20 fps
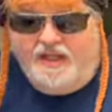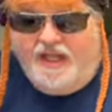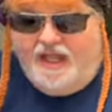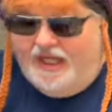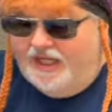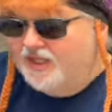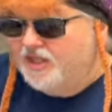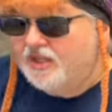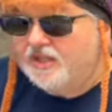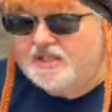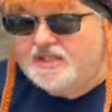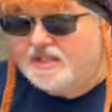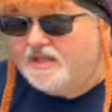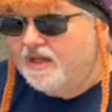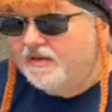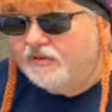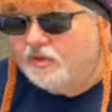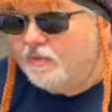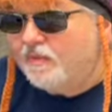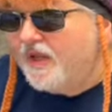Angela's
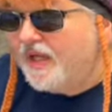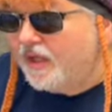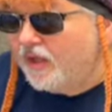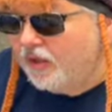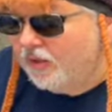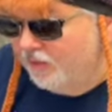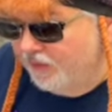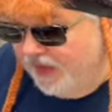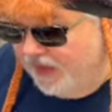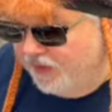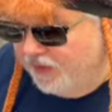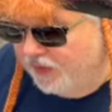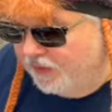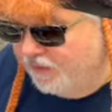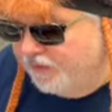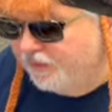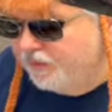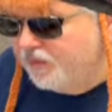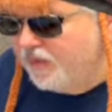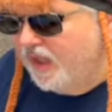never met her mother.
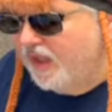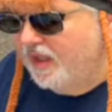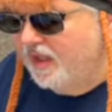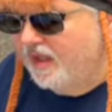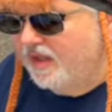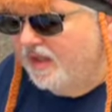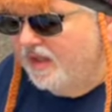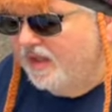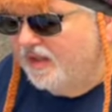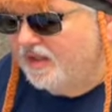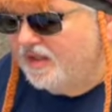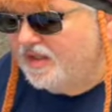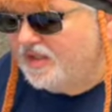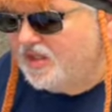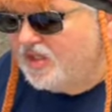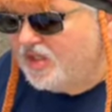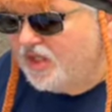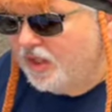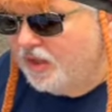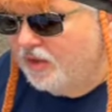Uh,
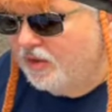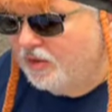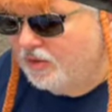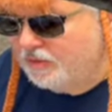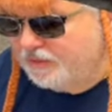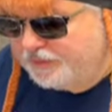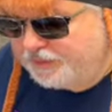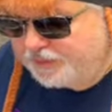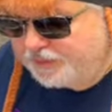so